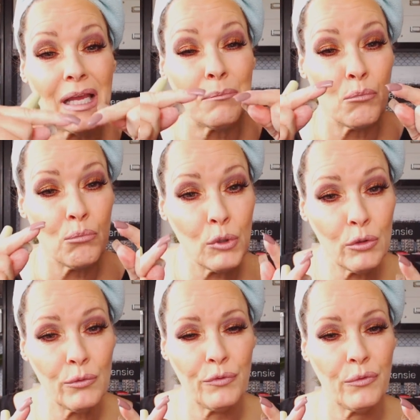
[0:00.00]
that
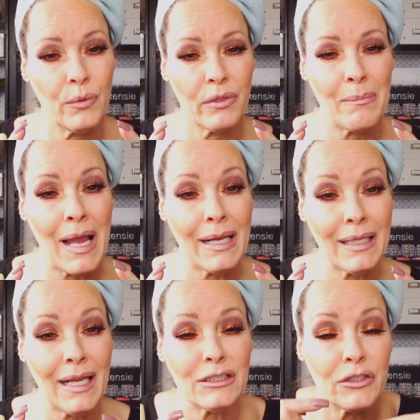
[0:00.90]
moves with my
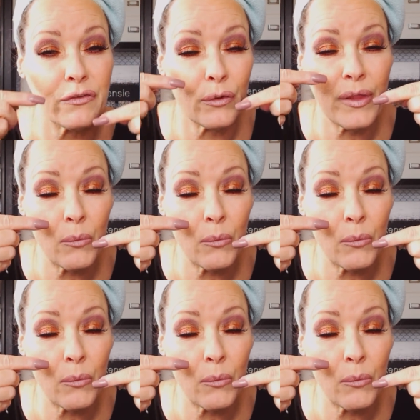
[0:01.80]
lashes so